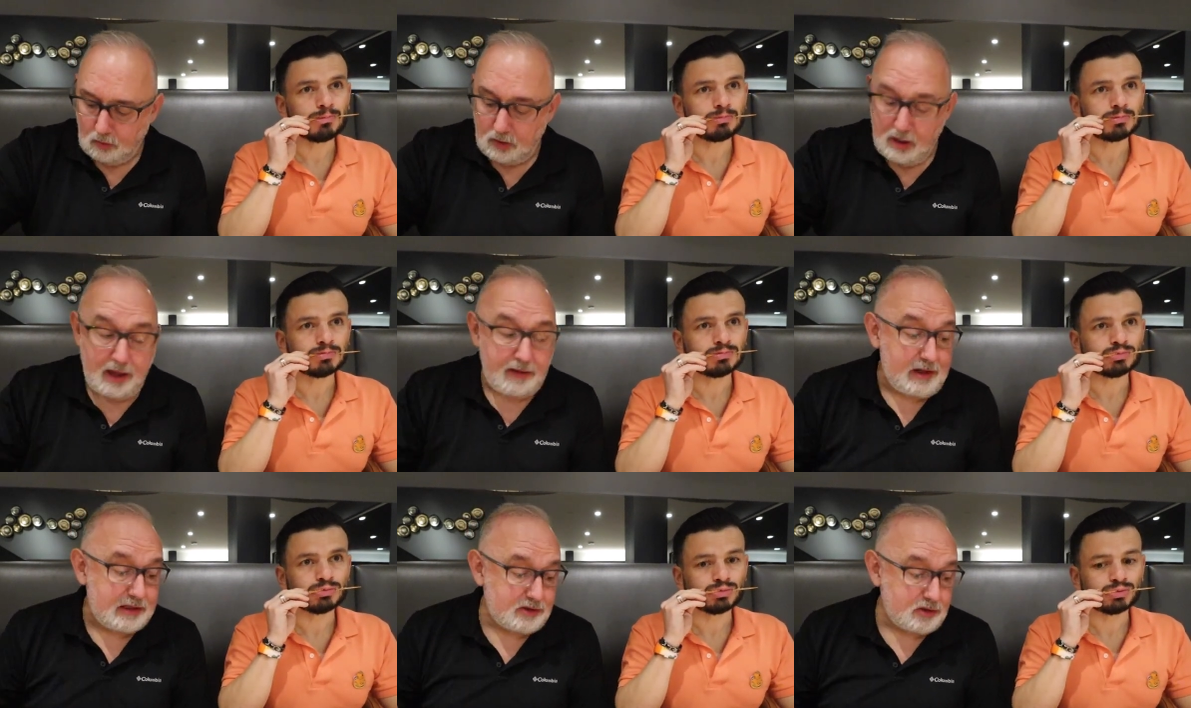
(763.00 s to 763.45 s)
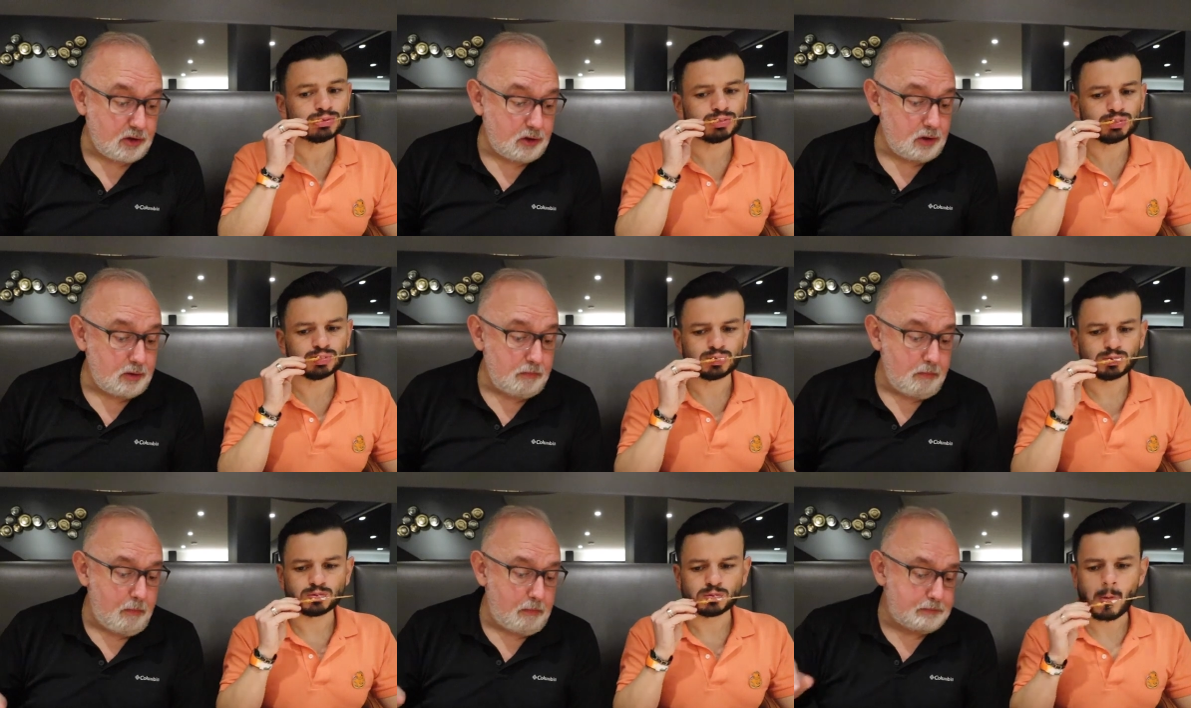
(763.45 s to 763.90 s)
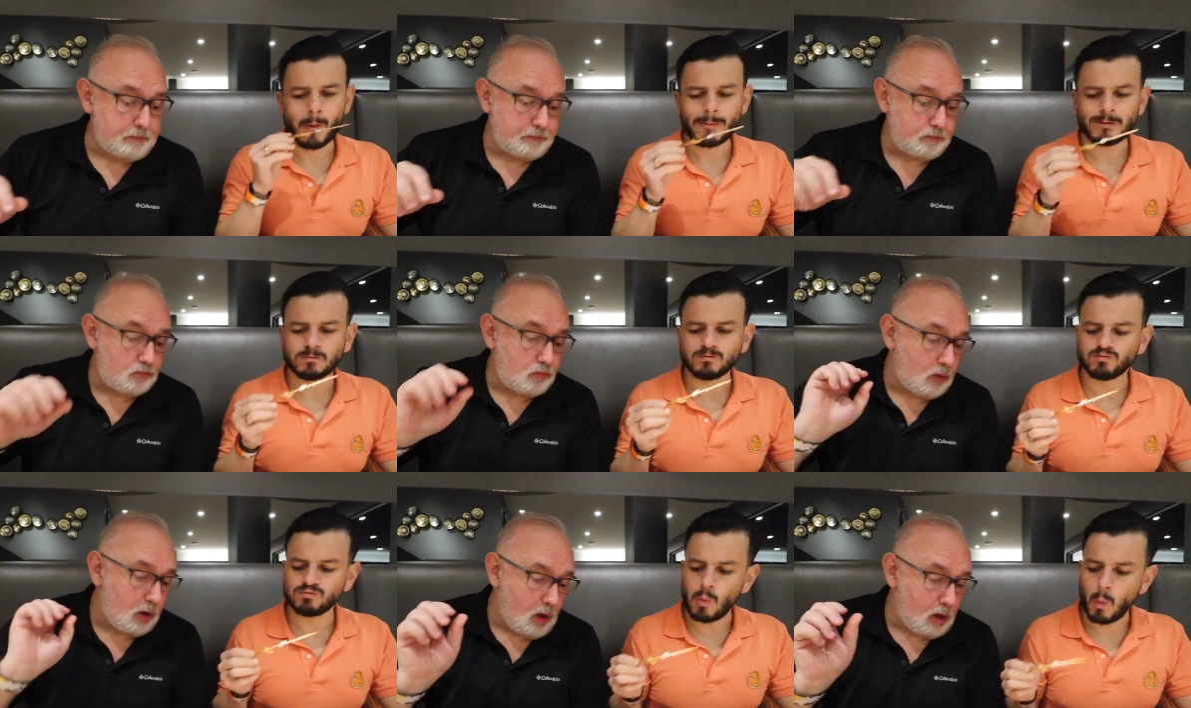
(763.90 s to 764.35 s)
Speaker 1: Yeah, that's a good,
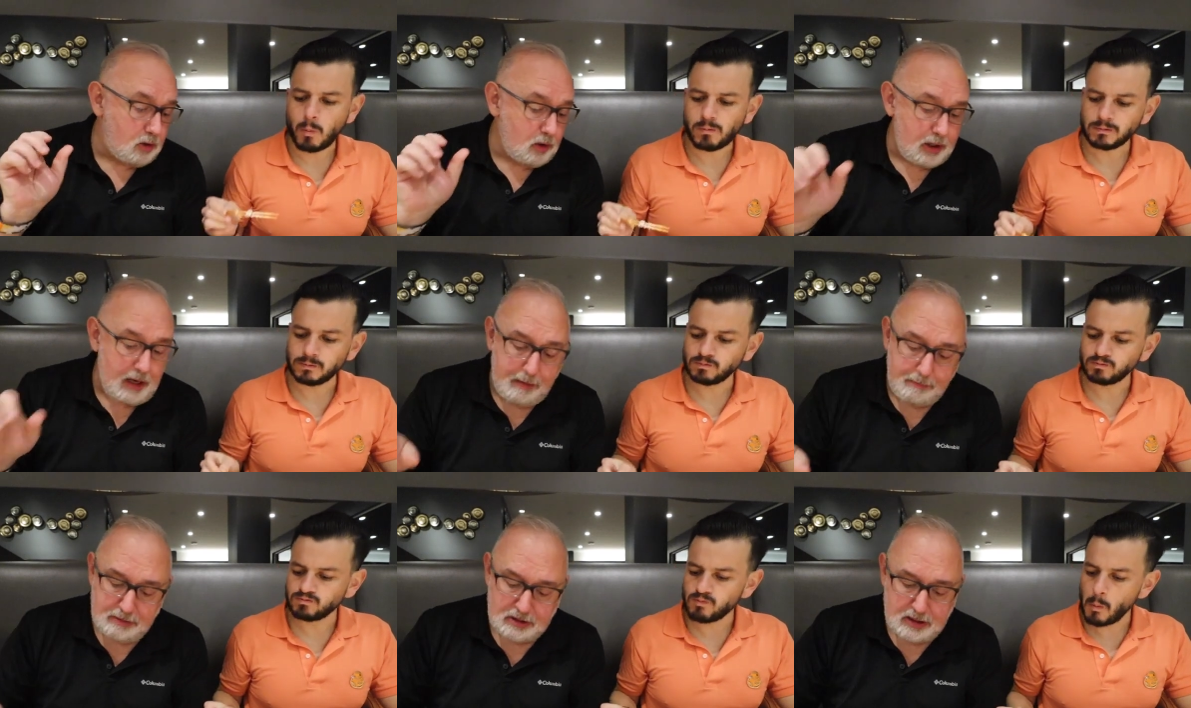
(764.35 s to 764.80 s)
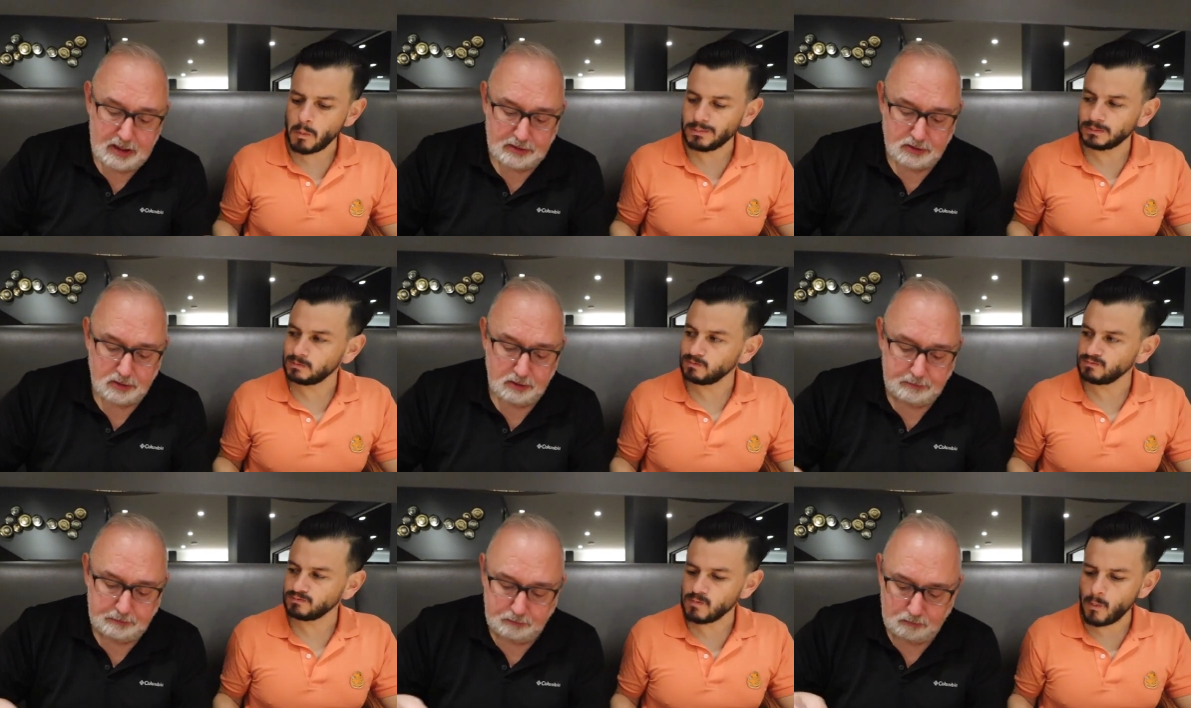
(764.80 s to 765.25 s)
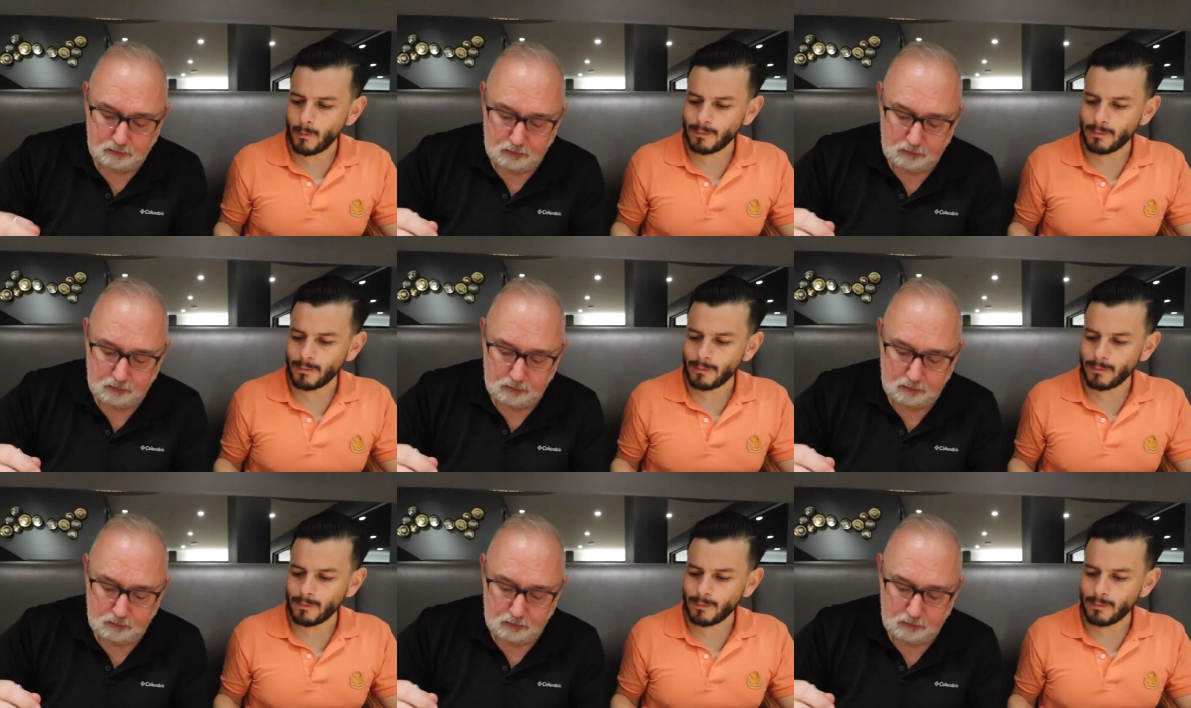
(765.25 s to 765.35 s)
good appetizer.